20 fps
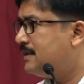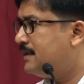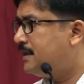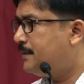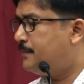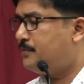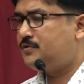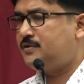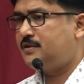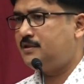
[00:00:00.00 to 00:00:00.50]

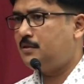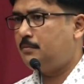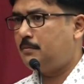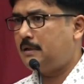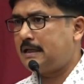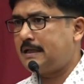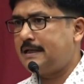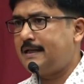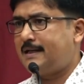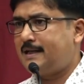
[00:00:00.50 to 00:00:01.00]
If you see the
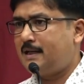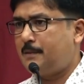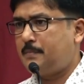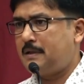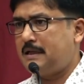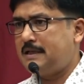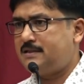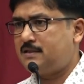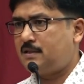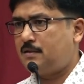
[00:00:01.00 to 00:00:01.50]
market
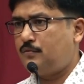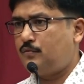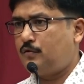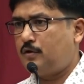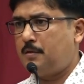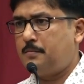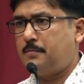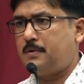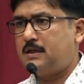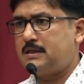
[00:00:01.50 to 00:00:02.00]
capitalization of
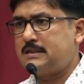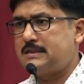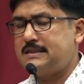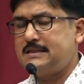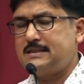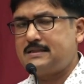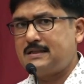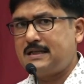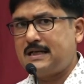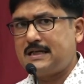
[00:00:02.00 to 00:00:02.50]
Walmart,
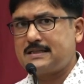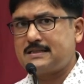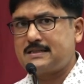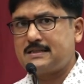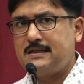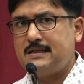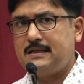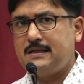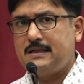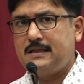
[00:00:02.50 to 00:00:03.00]
since
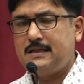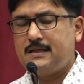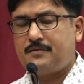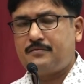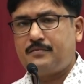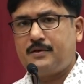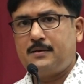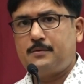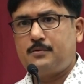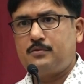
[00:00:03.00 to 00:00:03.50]
last
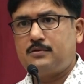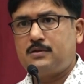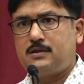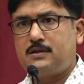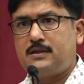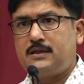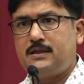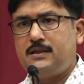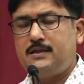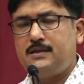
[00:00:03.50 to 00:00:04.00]
twelve to
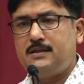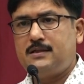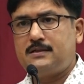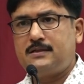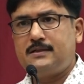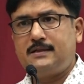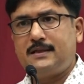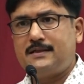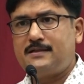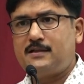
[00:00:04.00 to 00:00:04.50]
thirteen years,
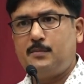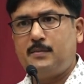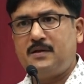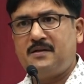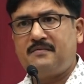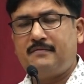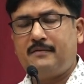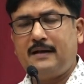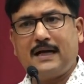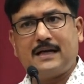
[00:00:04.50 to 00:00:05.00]
it has
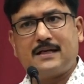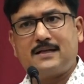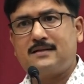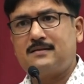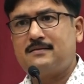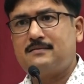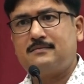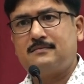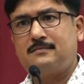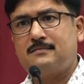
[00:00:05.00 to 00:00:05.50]
remained flat.
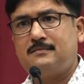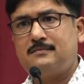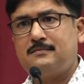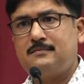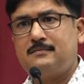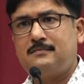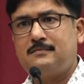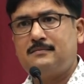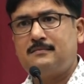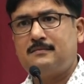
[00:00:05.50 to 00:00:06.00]

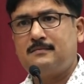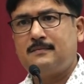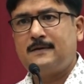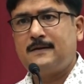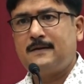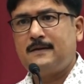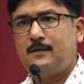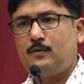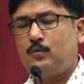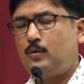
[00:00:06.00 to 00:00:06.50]

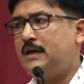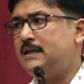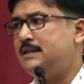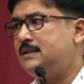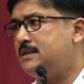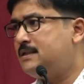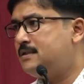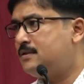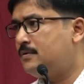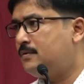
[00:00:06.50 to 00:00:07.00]
Why is
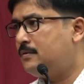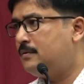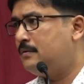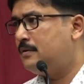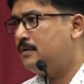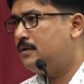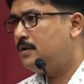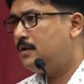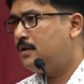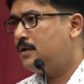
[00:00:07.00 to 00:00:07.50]
it so?
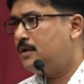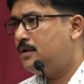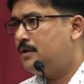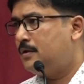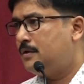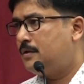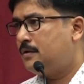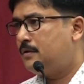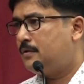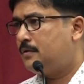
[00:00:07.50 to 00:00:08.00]

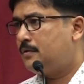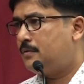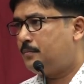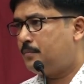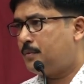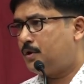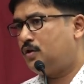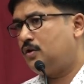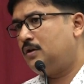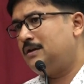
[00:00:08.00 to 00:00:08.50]

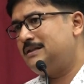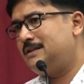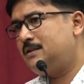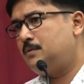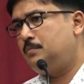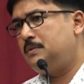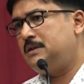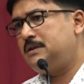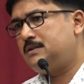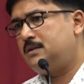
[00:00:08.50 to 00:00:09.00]
Because
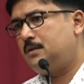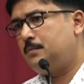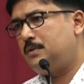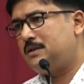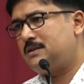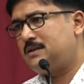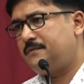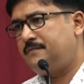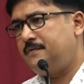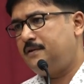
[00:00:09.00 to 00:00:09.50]
it missed the
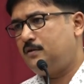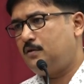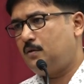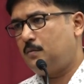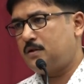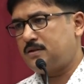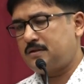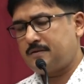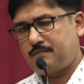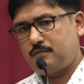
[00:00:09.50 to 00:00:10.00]
bus of
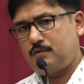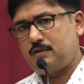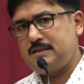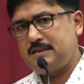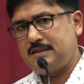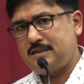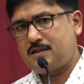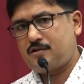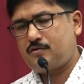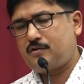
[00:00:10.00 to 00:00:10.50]
e-commerce. Of course,
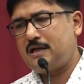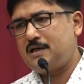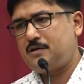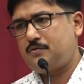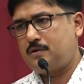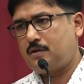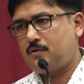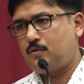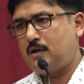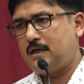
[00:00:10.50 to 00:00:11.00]
it has tried
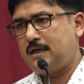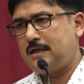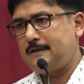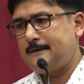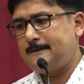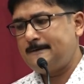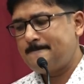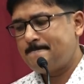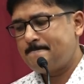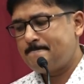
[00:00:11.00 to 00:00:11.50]
to
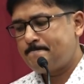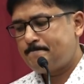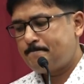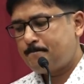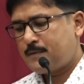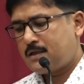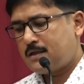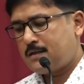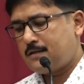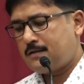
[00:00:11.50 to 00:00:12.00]
acquire
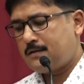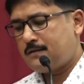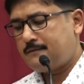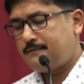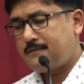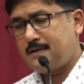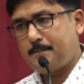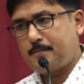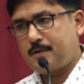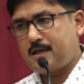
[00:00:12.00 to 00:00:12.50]
uh,
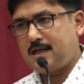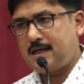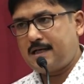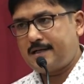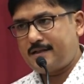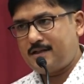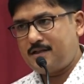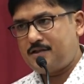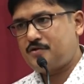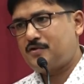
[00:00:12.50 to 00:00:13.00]

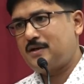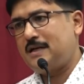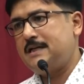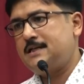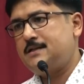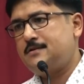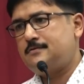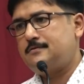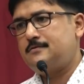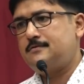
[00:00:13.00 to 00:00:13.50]
Flipkart and is
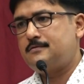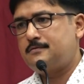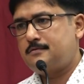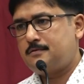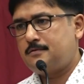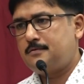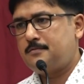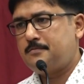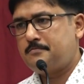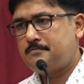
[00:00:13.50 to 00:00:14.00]
trying to, you
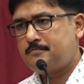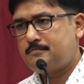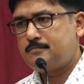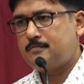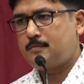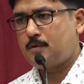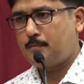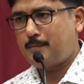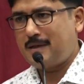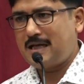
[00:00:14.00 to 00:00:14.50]
know,
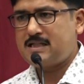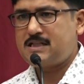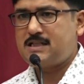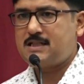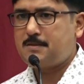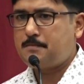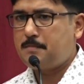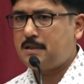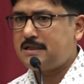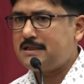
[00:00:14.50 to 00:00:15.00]
match
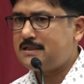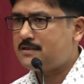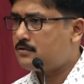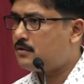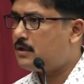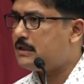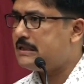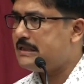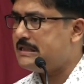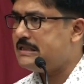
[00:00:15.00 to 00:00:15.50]
it, but it's
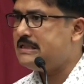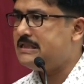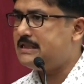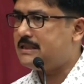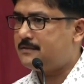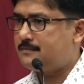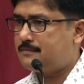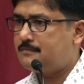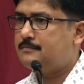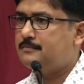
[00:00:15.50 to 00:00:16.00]
not
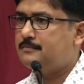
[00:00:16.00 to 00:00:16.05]
easy.